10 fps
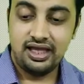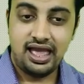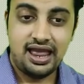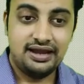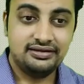
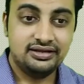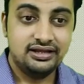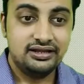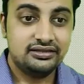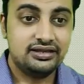And
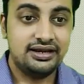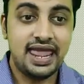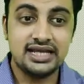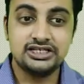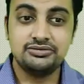the
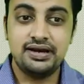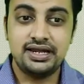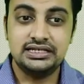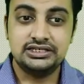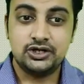next one
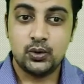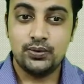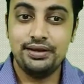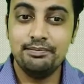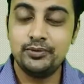is to
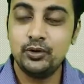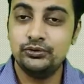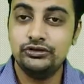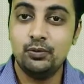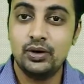
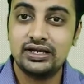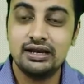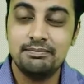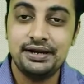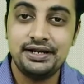improve the
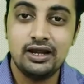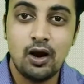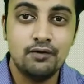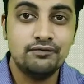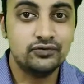workability
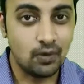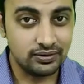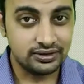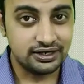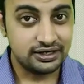of
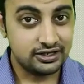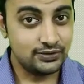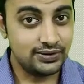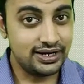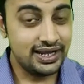concrete.
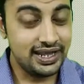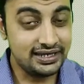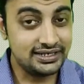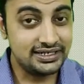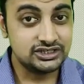You can
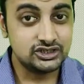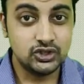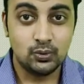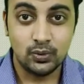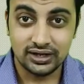increase
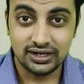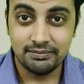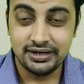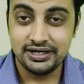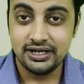your
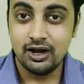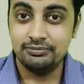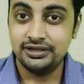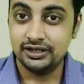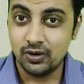workability
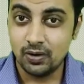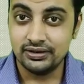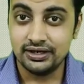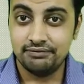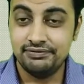of the
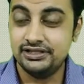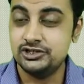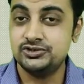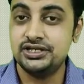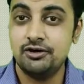concrete with
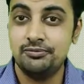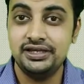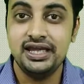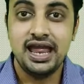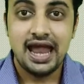using of
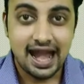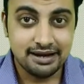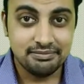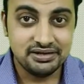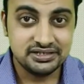the
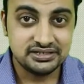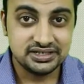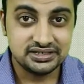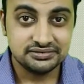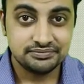
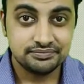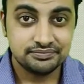admixtures.